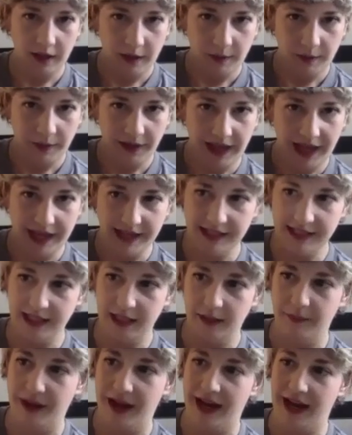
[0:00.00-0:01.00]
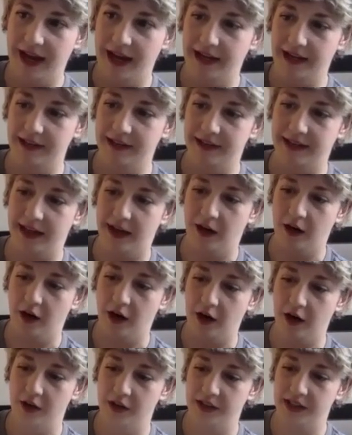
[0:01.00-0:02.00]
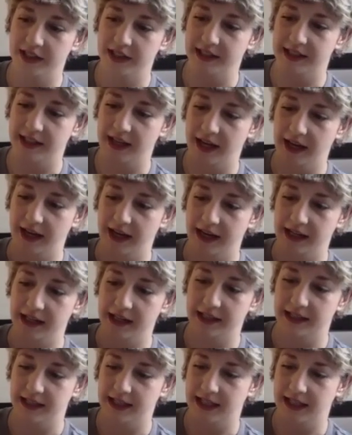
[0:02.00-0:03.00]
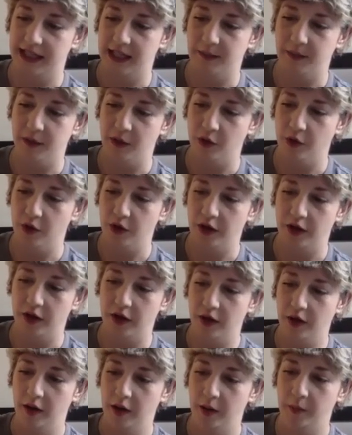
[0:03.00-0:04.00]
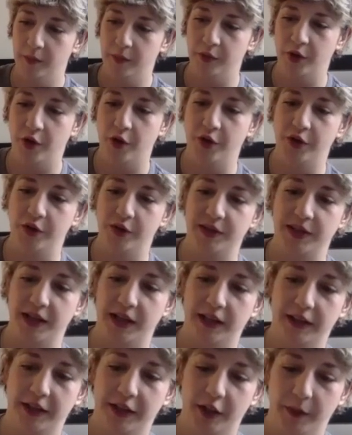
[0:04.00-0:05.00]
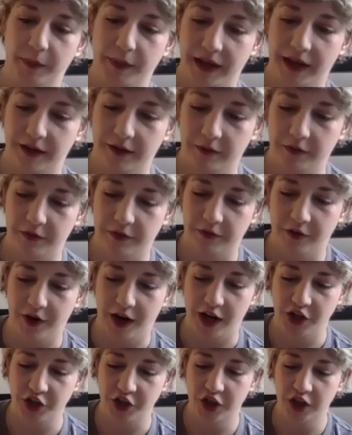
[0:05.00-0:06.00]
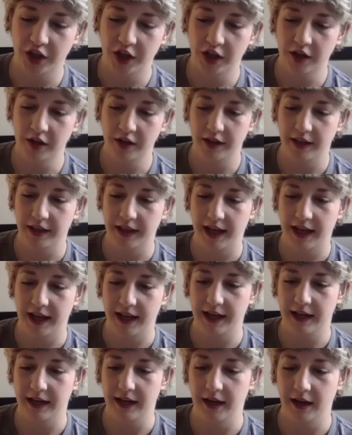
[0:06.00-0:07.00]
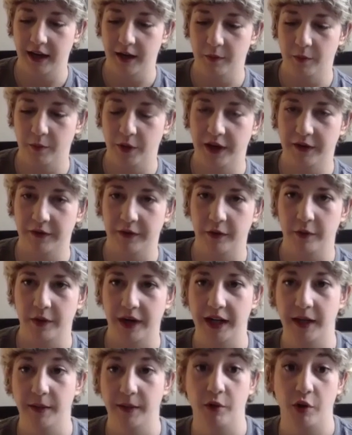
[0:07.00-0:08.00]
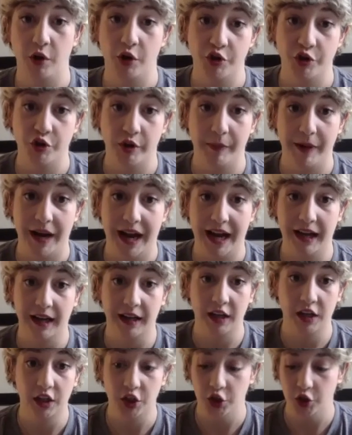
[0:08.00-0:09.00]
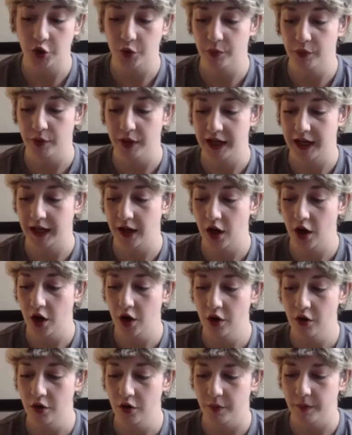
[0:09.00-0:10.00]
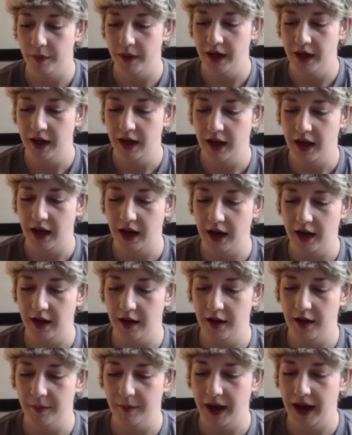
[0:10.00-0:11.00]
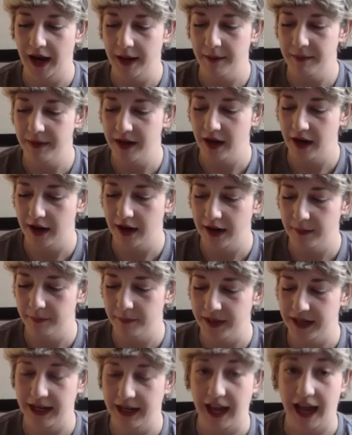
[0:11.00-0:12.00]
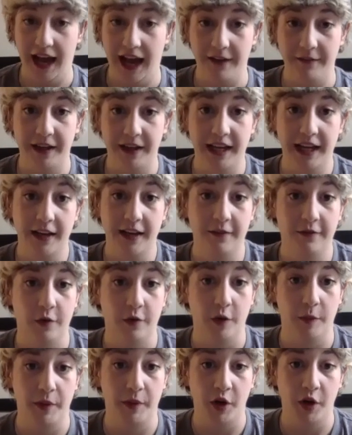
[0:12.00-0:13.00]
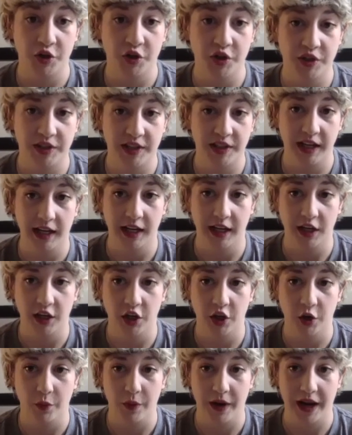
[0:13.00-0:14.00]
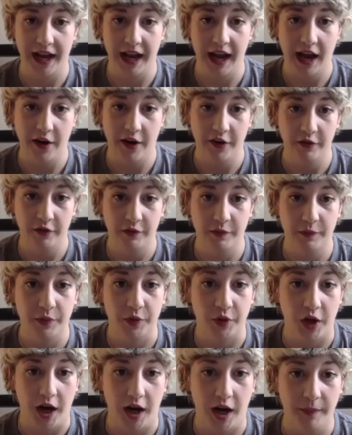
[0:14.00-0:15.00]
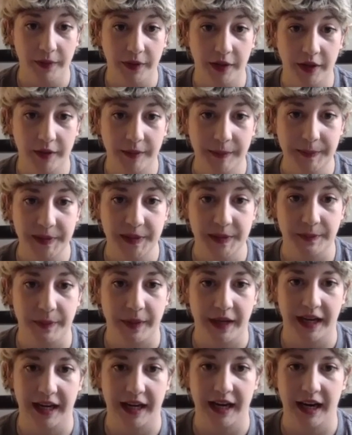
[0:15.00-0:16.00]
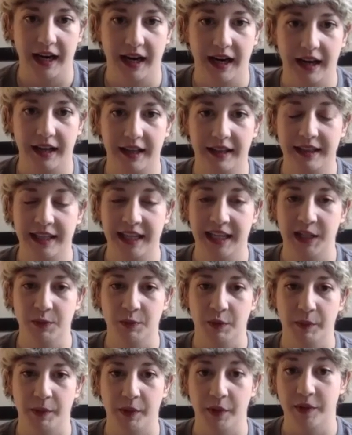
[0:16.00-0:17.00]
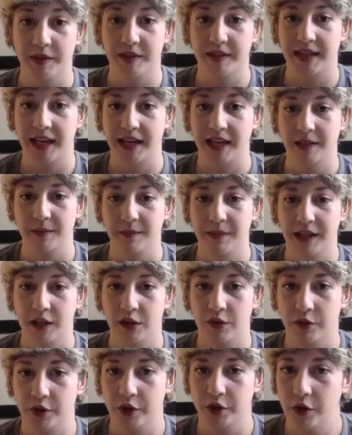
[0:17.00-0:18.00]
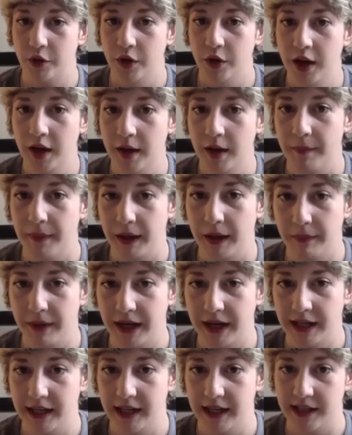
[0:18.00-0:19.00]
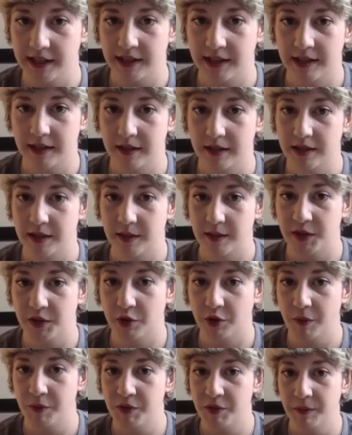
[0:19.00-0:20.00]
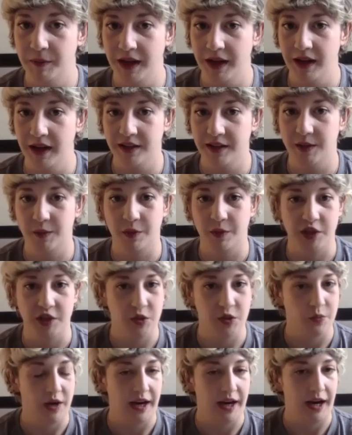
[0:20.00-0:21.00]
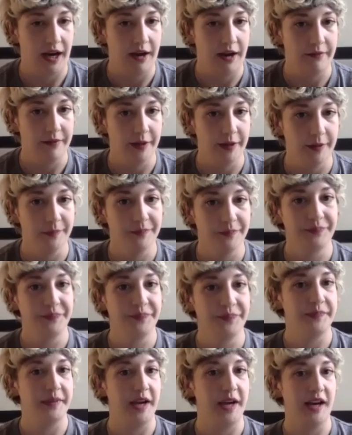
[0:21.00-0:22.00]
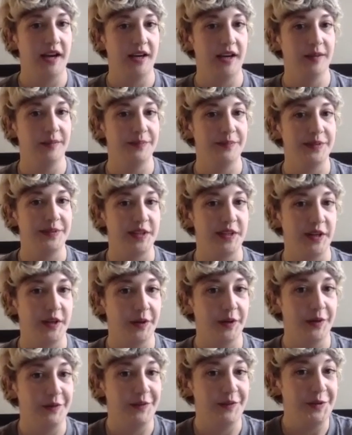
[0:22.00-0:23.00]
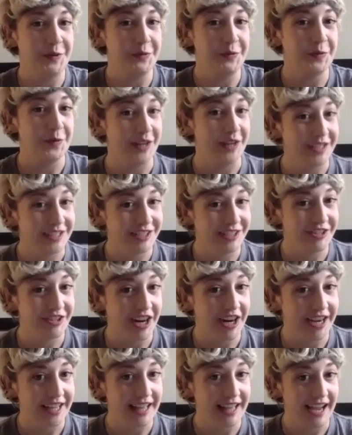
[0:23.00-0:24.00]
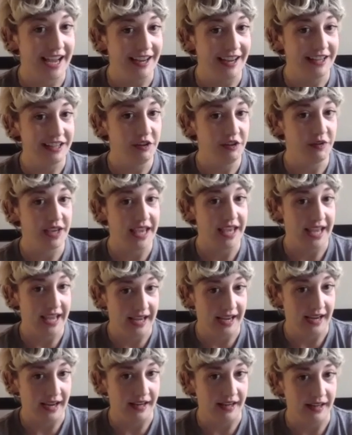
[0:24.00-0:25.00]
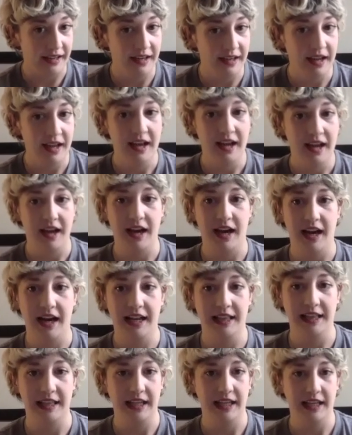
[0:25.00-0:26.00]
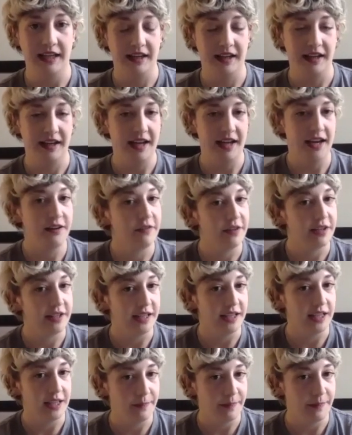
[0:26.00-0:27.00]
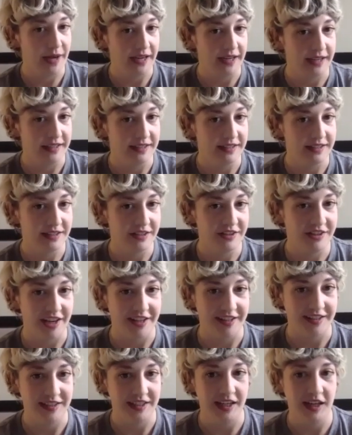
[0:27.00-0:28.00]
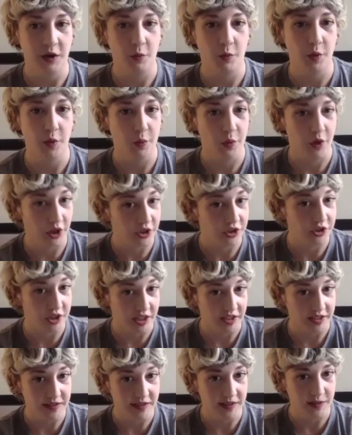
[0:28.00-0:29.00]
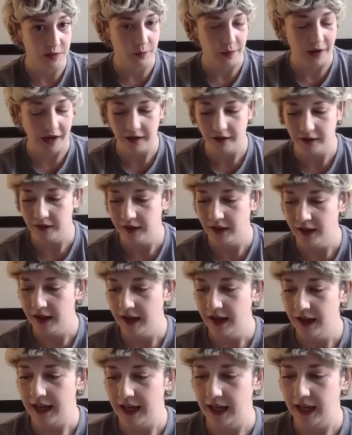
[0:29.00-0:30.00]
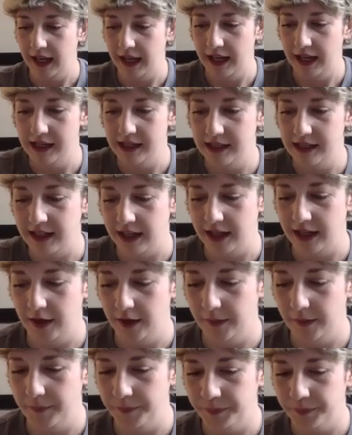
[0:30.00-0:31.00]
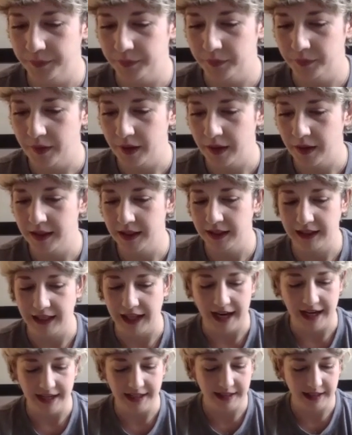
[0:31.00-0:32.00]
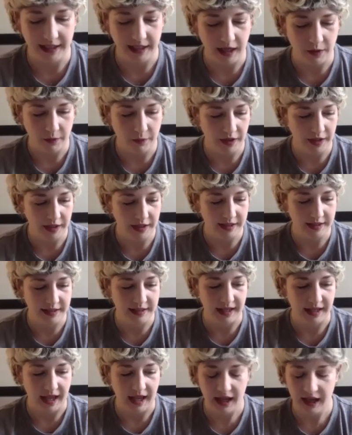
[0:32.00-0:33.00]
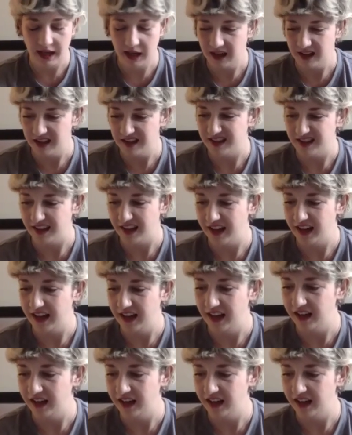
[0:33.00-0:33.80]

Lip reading: plastic bags that are designed to keep your produce a little bit fresher than whatever random grocery bag you bring home. I'm not a big advocate for purchasing your way out of problems, but these were both sent to me through my Mighty Nest subscription box, which is why I have them. So if you want to try that, you can. I think everything that Becca is suggesting will work just as well. And the last thing I want to say is, like,